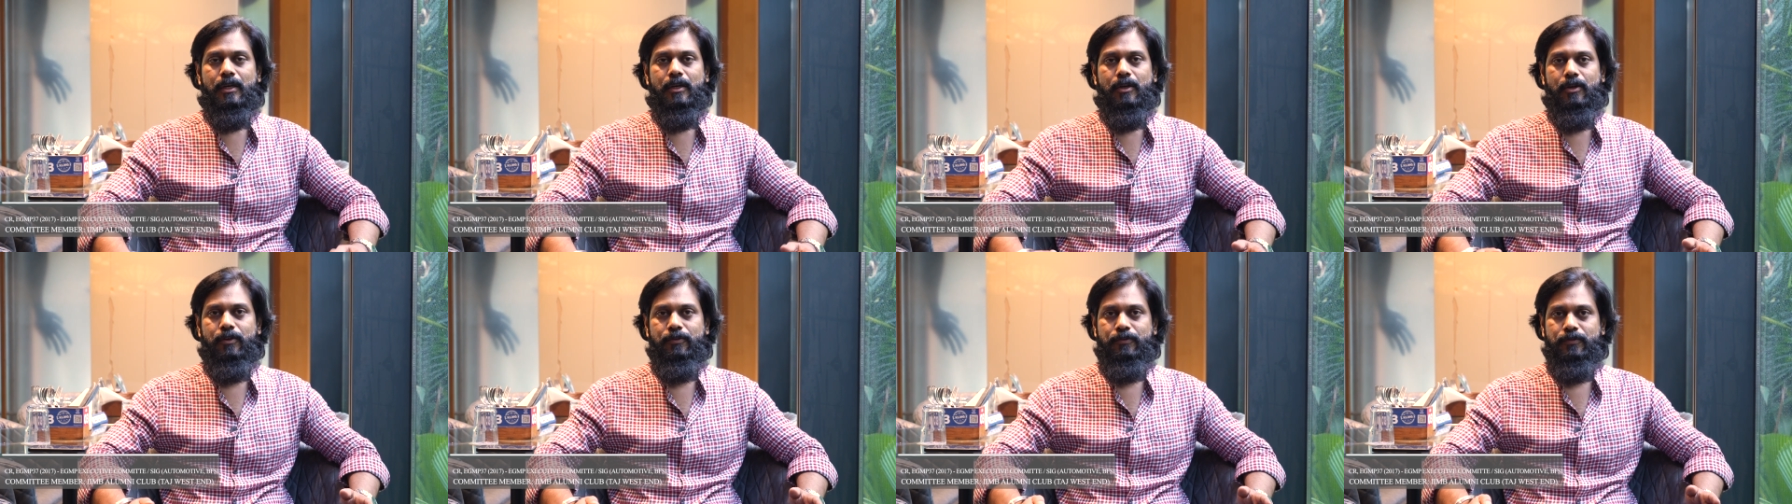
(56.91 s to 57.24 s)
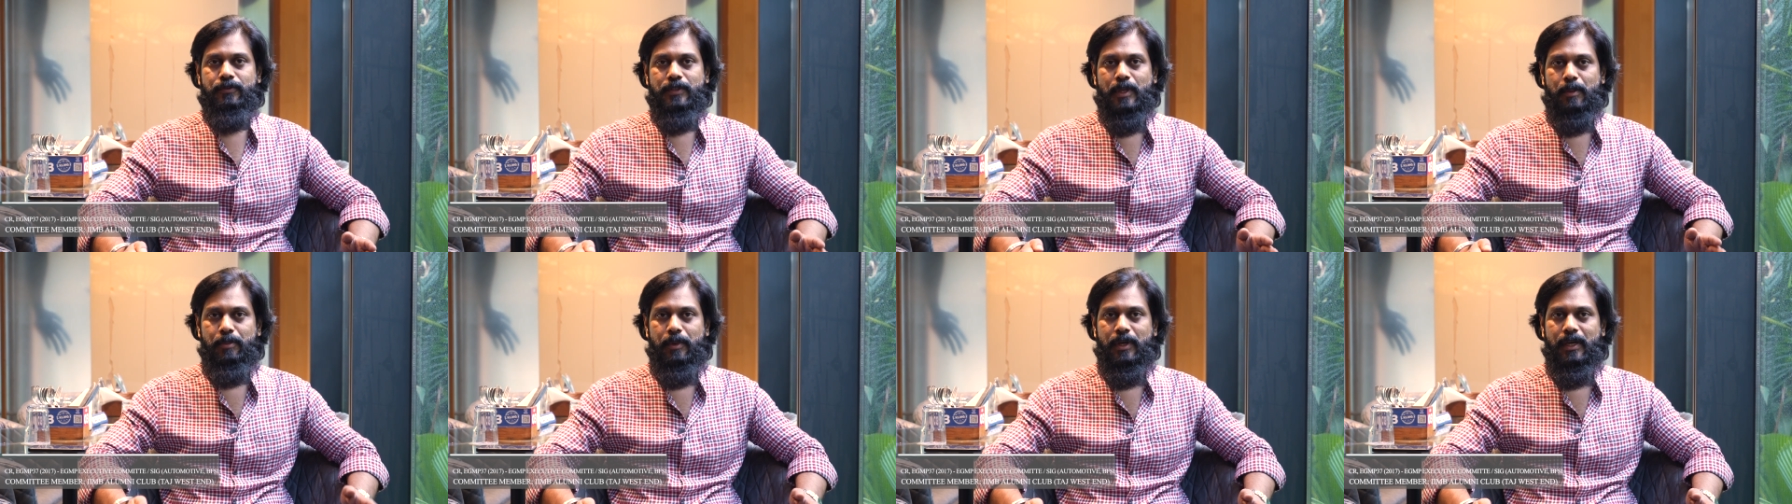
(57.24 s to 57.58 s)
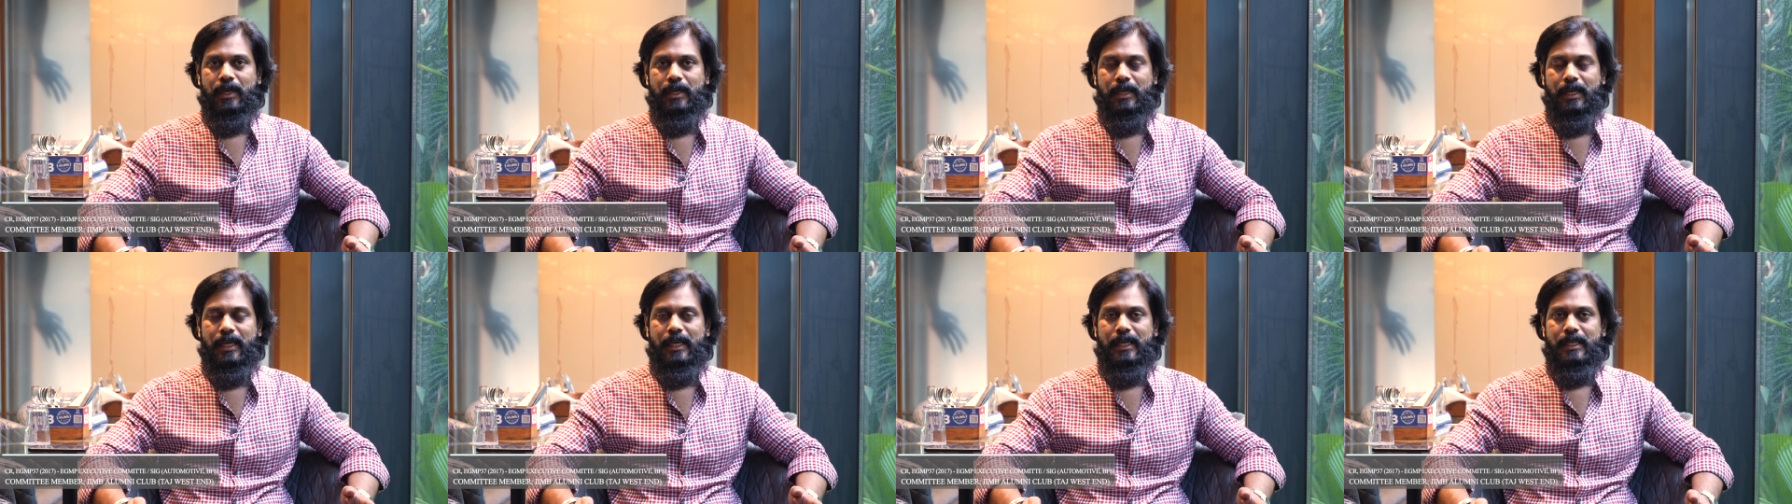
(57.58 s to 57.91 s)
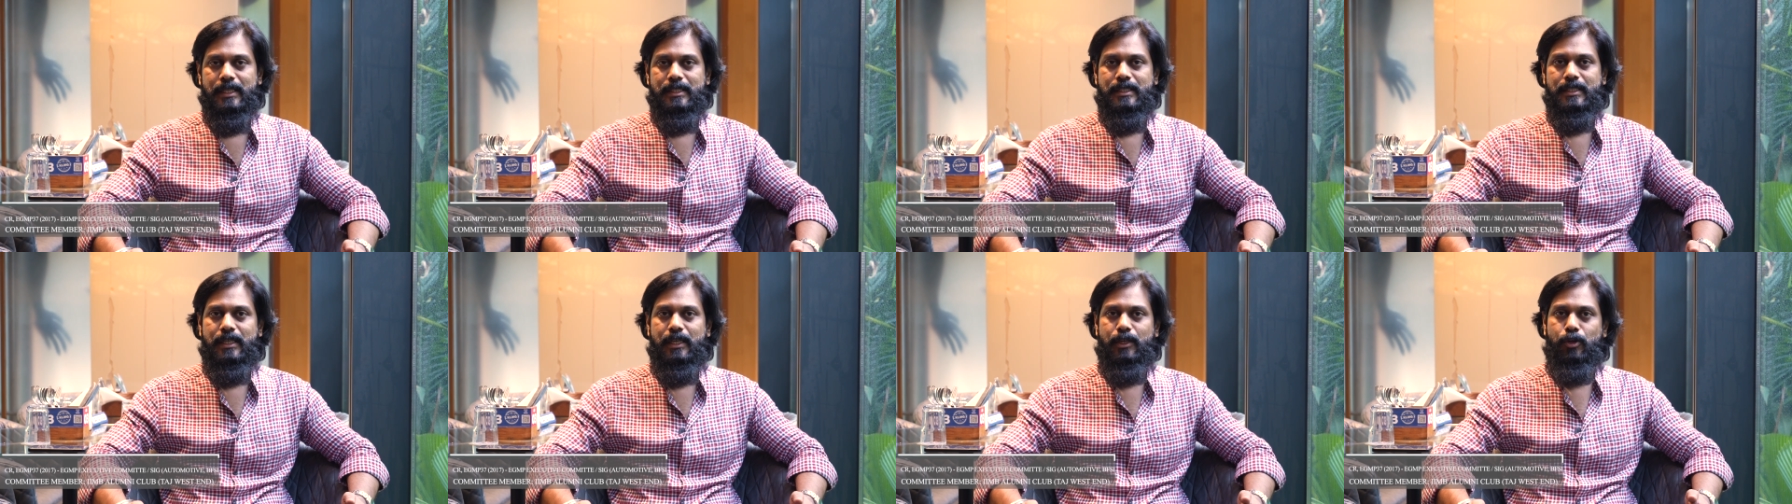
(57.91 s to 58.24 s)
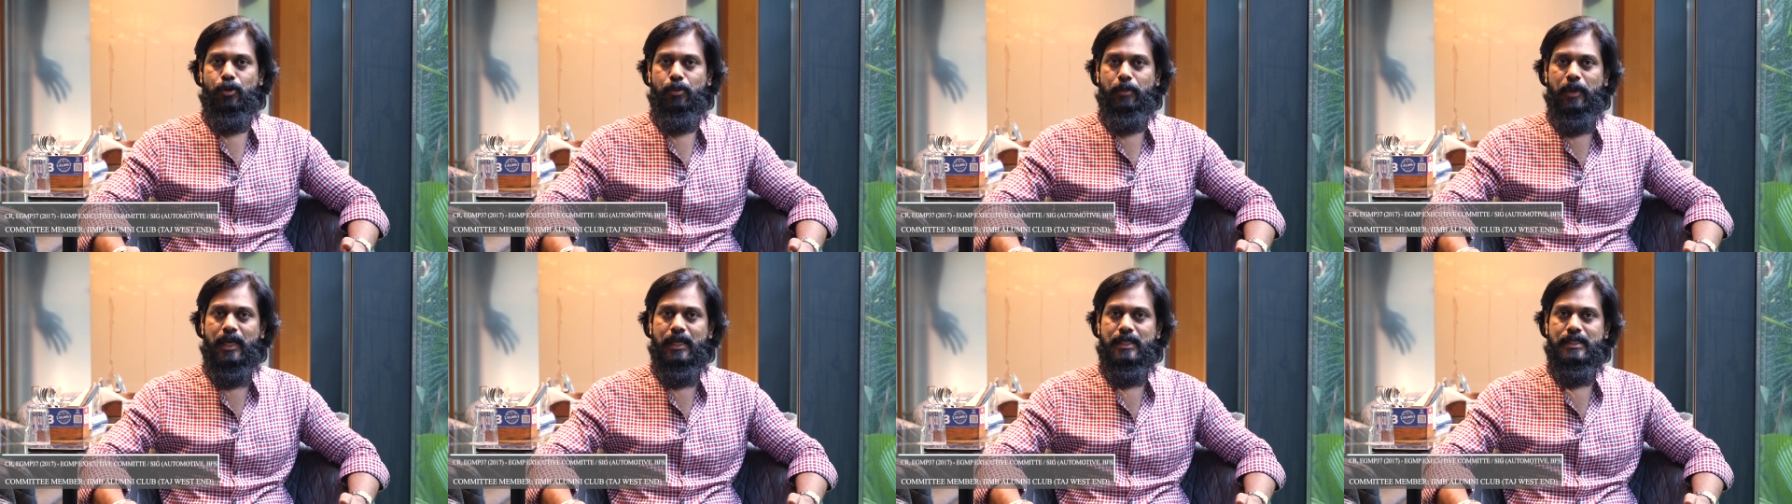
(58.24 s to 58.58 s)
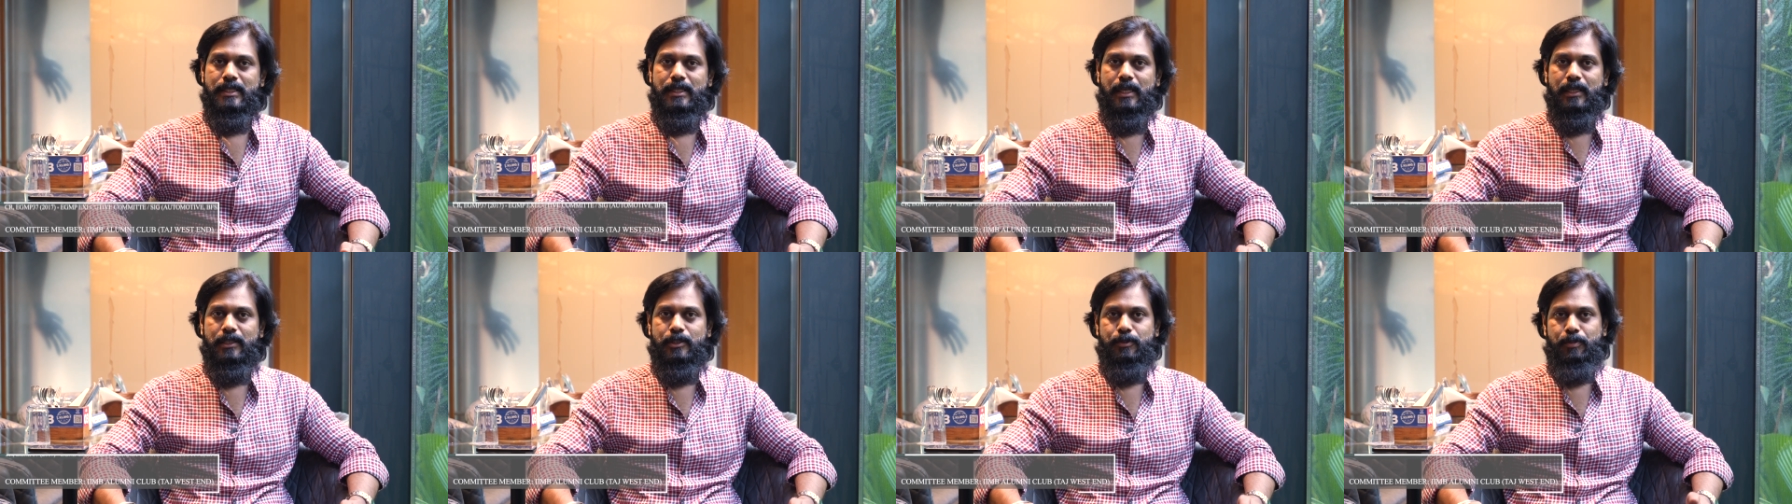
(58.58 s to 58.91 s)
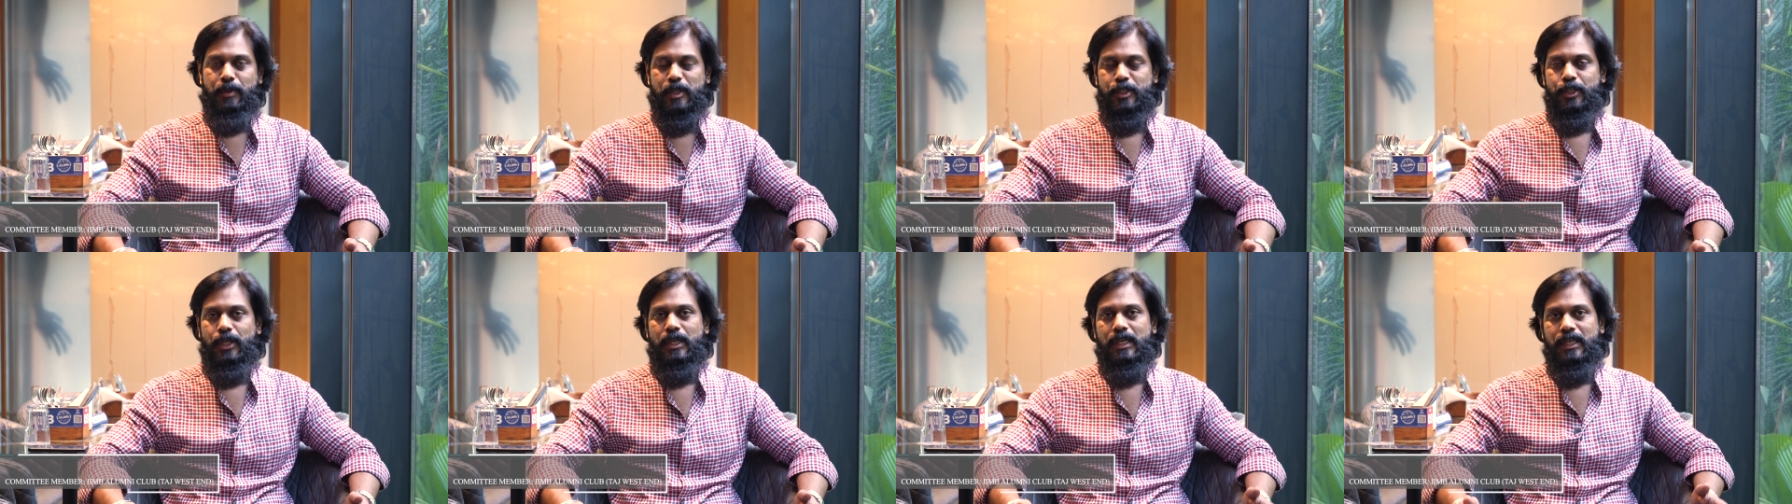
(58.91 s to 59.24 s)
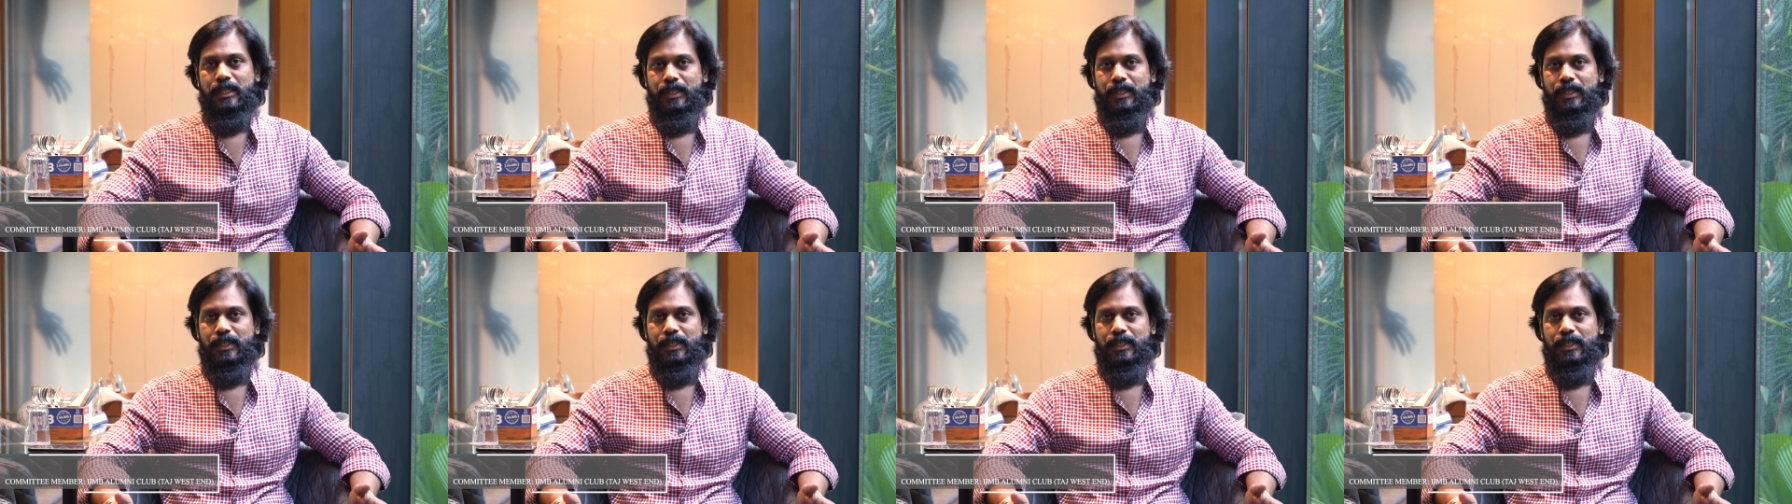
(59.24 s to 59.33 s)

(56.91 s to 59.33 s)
of separate industry domains and special